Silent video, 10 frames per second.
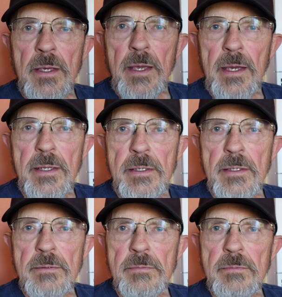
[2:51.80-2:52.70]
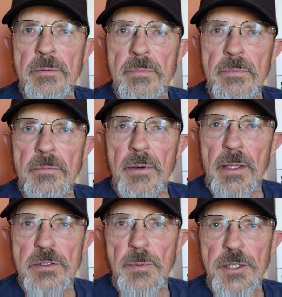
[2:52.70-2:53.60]
And while I
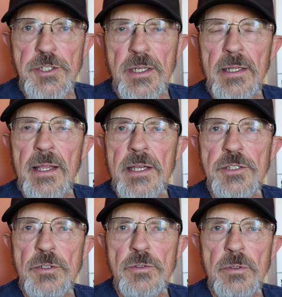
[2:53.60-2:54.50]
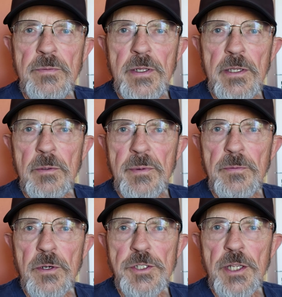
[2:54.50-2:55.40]
was watching that last YouTube video
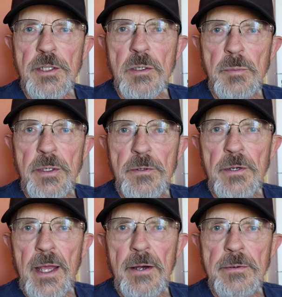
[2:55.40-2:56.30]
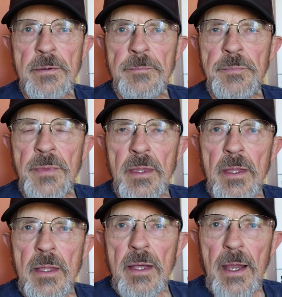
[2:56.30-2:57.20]
before I shut the computer down,
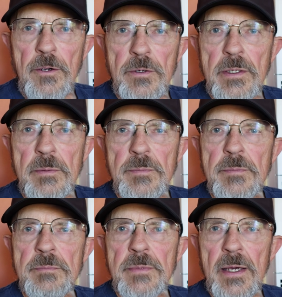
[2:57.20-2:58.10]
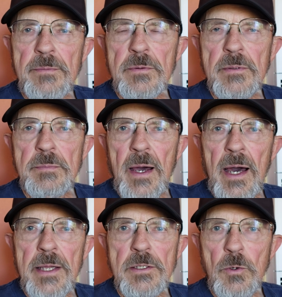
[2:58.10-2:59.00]
I heard a kind of an
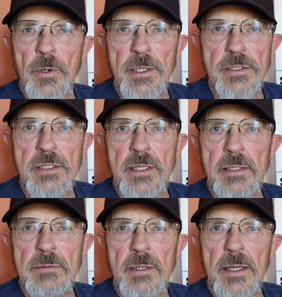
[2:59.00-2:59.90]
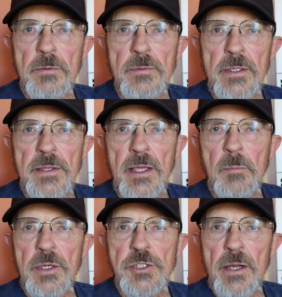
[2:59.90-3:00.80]
odd noise, and I didn't really think
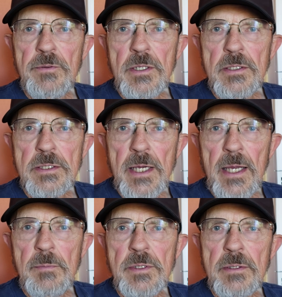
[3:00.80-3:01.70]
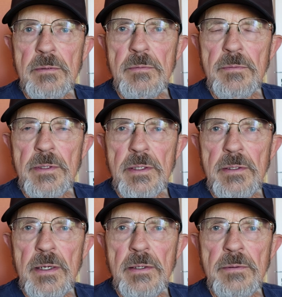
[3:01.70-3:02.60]
much of it at the time, and
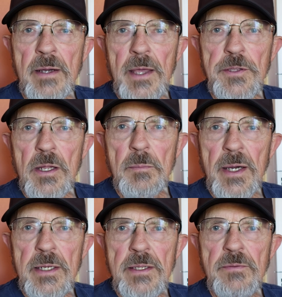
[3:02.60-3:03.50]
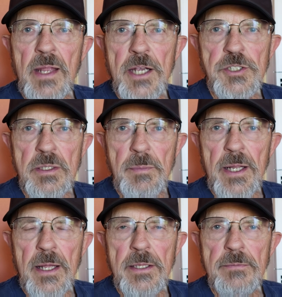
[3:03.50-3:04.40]
I thought it might have even actually
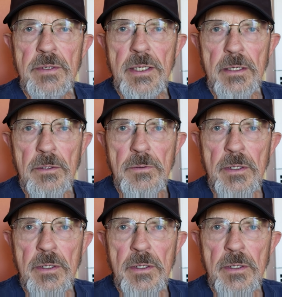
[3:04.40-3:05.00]
been on the video.